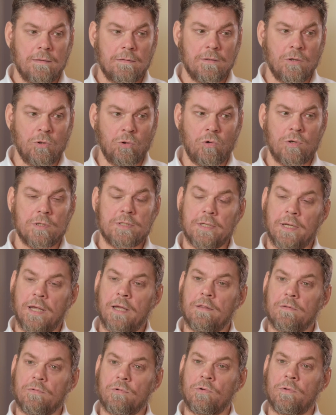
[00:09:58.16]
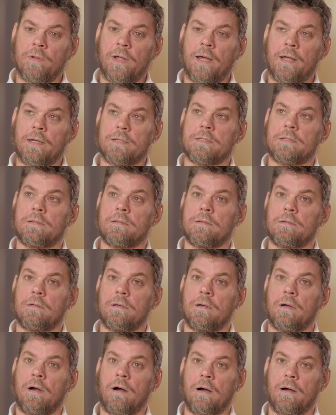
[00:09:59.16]
in order to get through that,
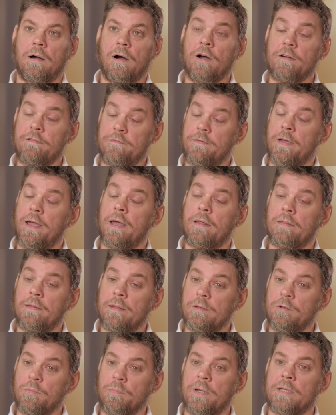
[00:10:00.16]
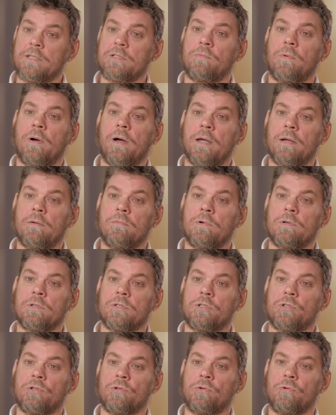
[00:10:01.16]
I found that the best way
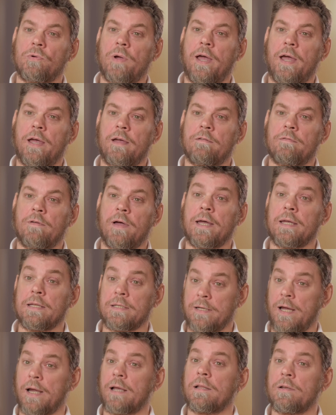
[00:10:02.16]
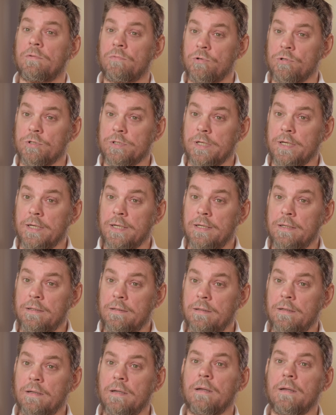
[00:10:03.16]
was to have a daily routine